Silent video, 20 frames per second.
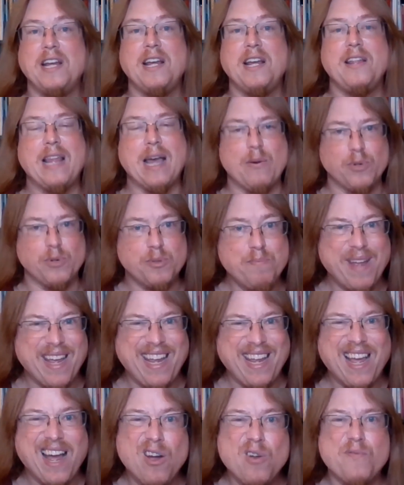That was
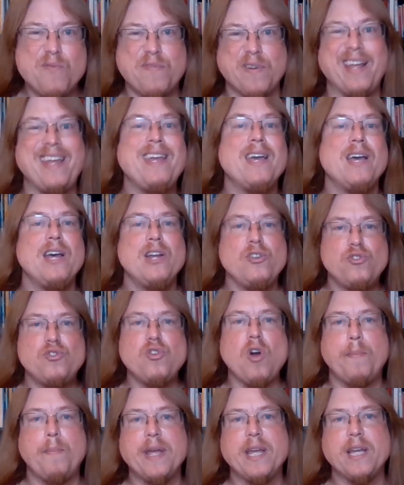me, hopefully,
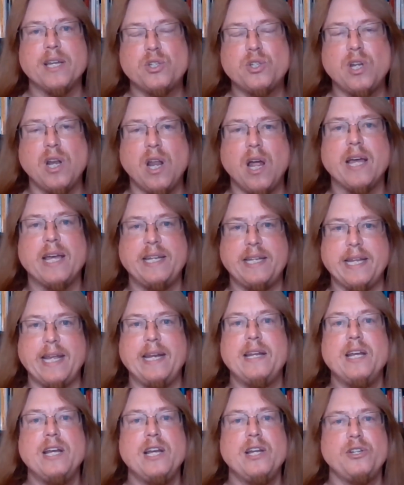dropping a slide
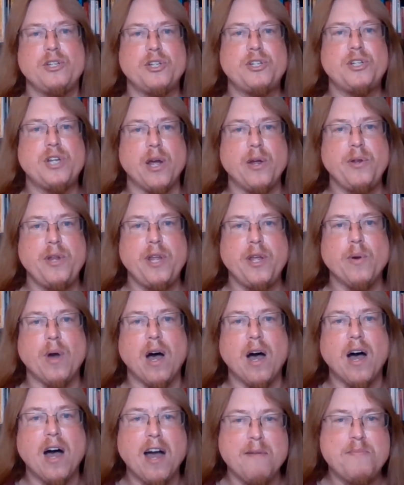in to show you
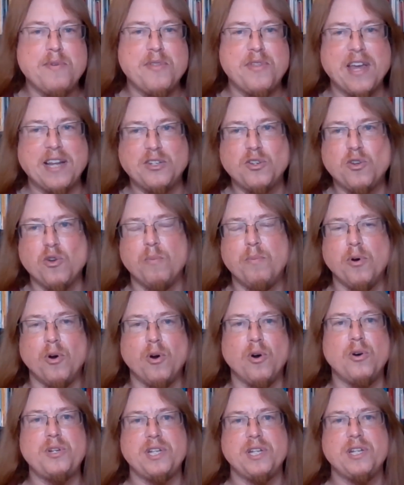our hypothetical
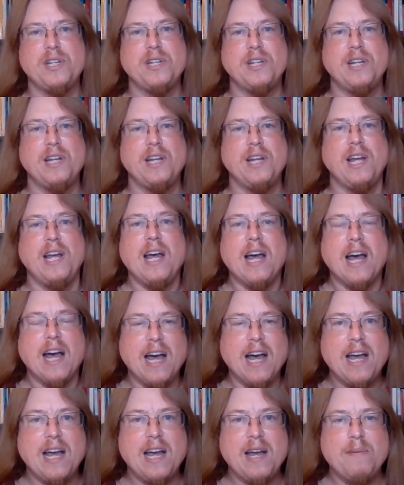board.
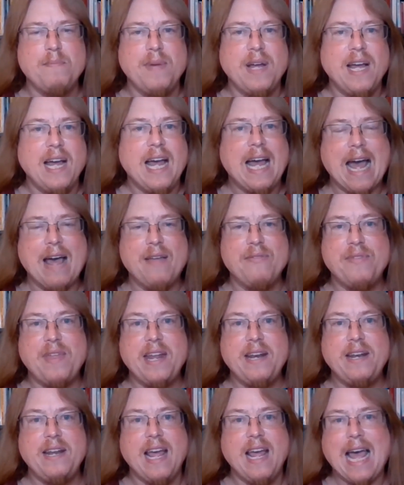And
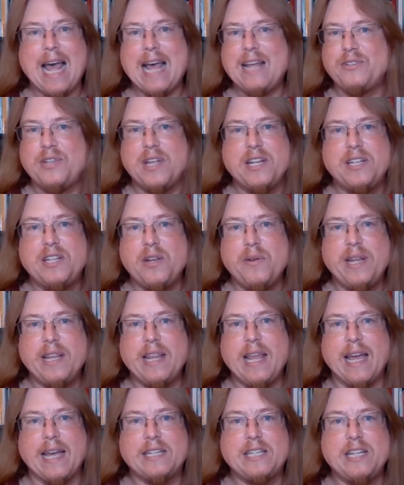then, as they're doing
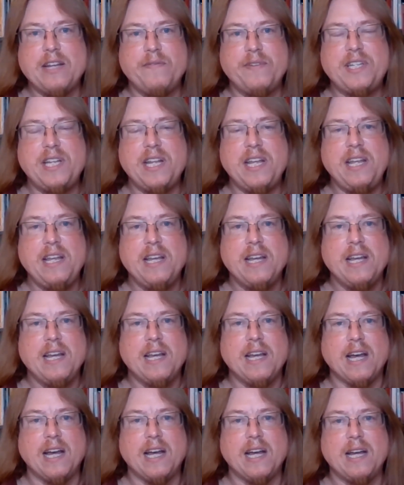that activity,
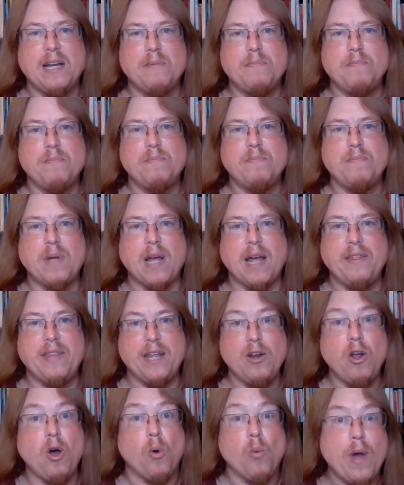and they're
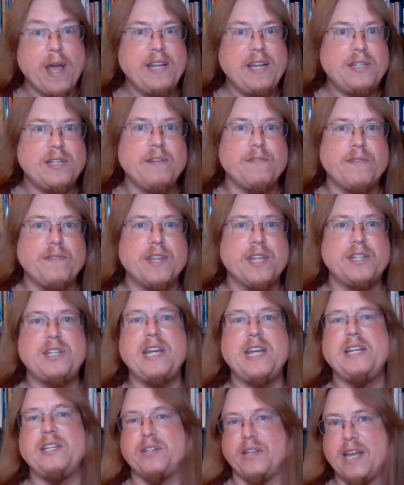not waiting for the
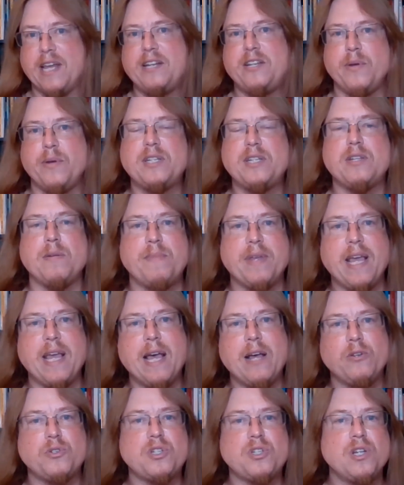teacher, they're doing something
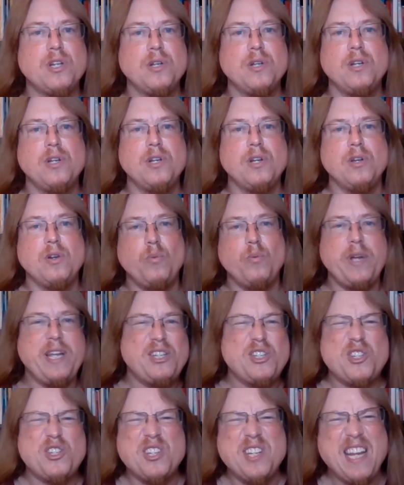else, we
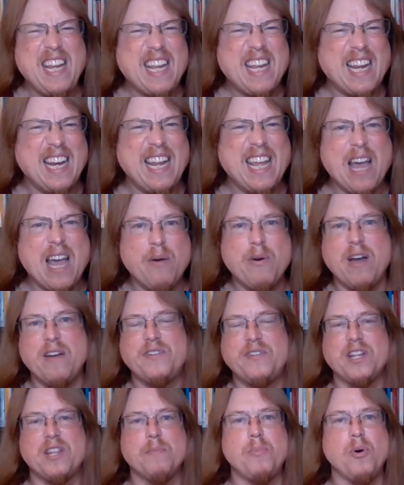sneakily go over
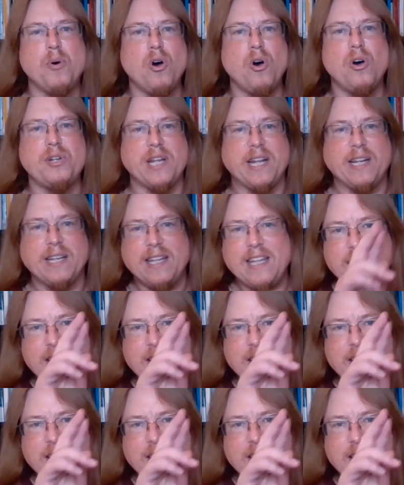to the board and